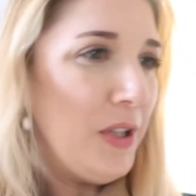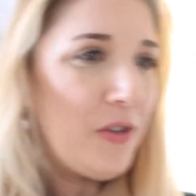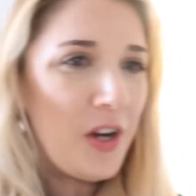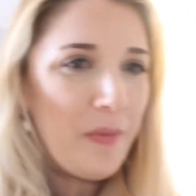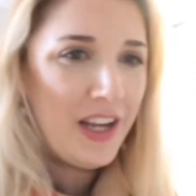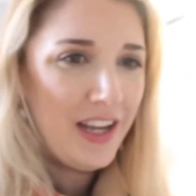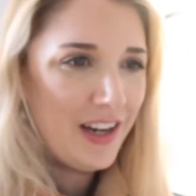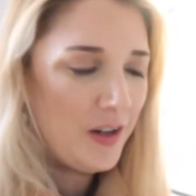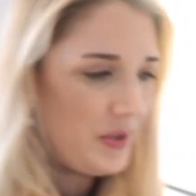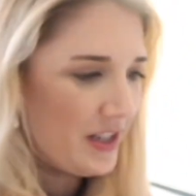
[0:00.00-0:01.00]
blow dry my
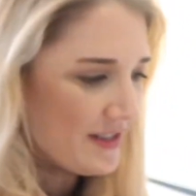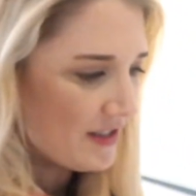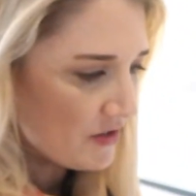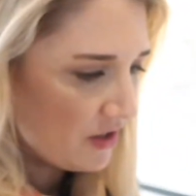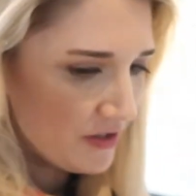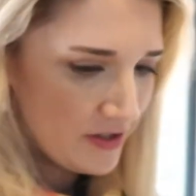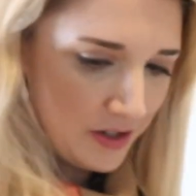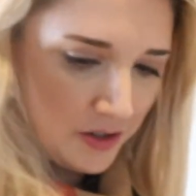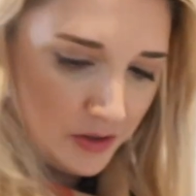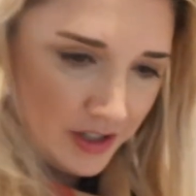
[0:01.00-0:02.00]
hair because there's
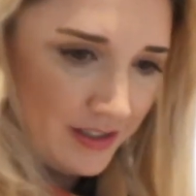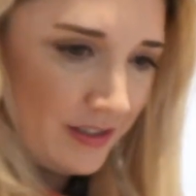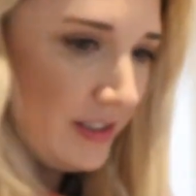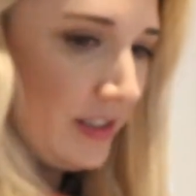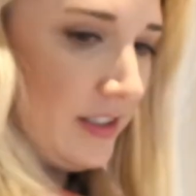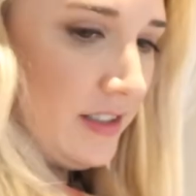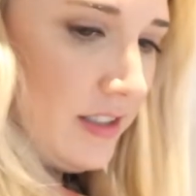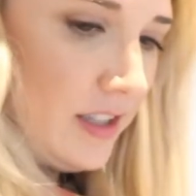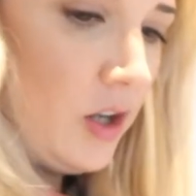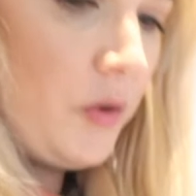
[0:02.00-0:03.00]
also
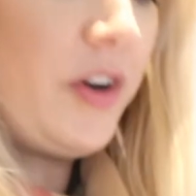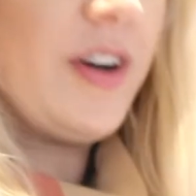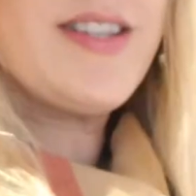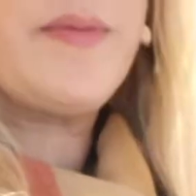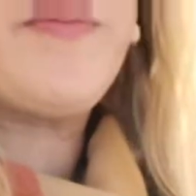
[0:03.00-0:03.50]
Oh, there is a,